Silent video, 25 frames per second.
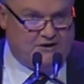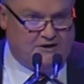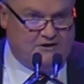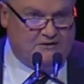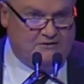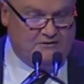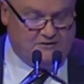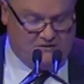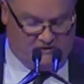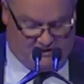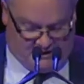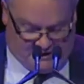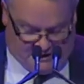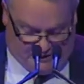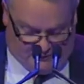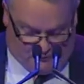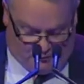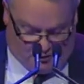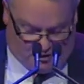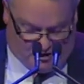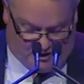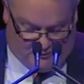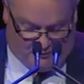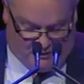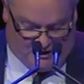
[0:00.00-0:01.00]
secretary there
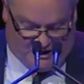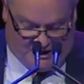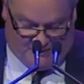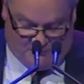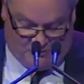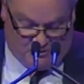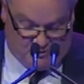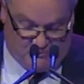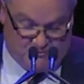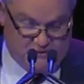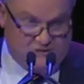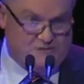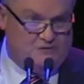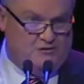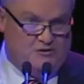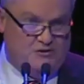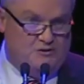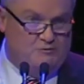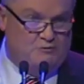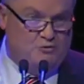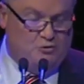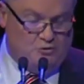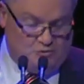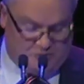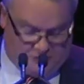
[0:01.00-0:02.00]
when I first walked into the
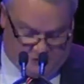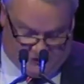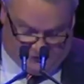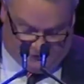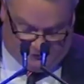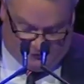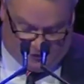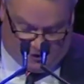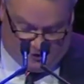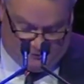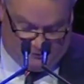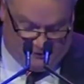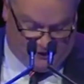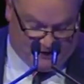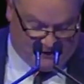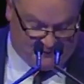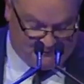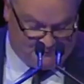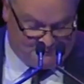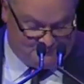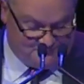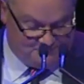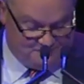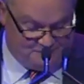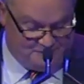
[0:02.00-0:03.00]
joint in
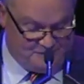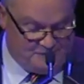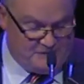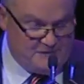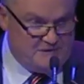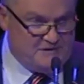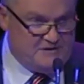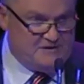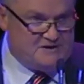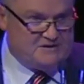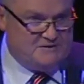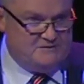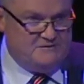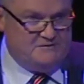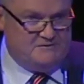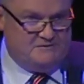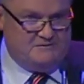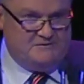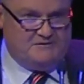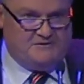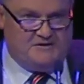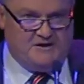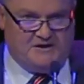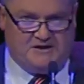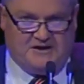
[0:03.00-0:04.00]
1989,
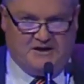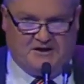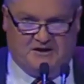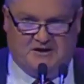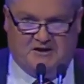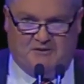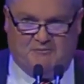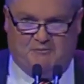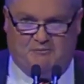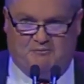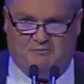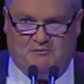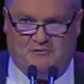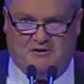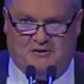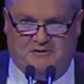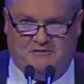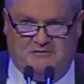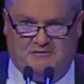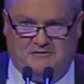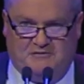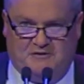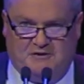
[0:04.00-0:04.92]
Ben Bradley,